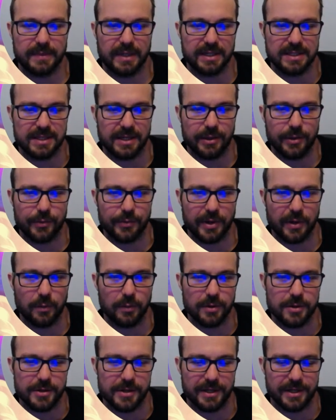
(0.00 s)
Said the right
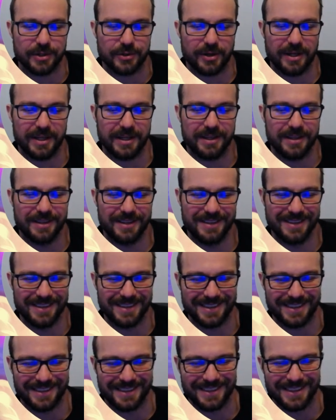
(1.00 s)
word. Try
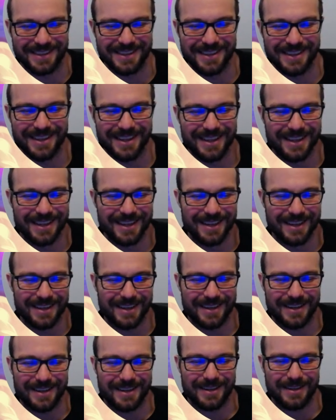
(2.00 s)
it.
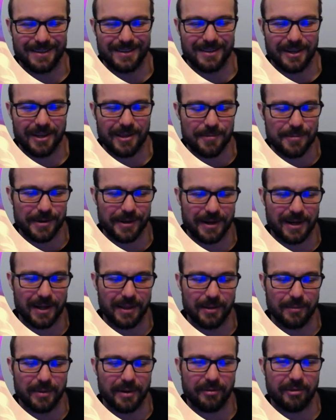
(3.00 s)
Nice putting it on
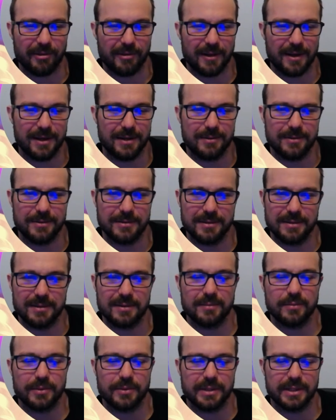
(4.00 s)
the buff slot.
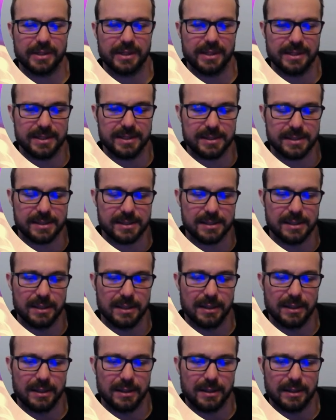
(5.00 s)
Pretty nice.
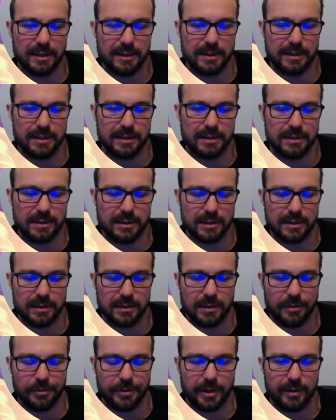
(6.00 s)
And
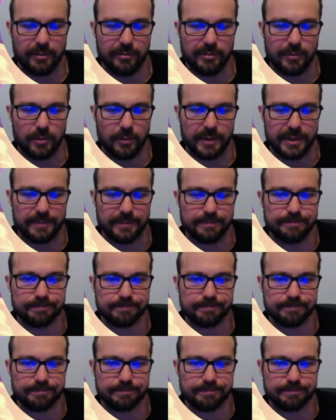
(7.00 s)
another comfortable win.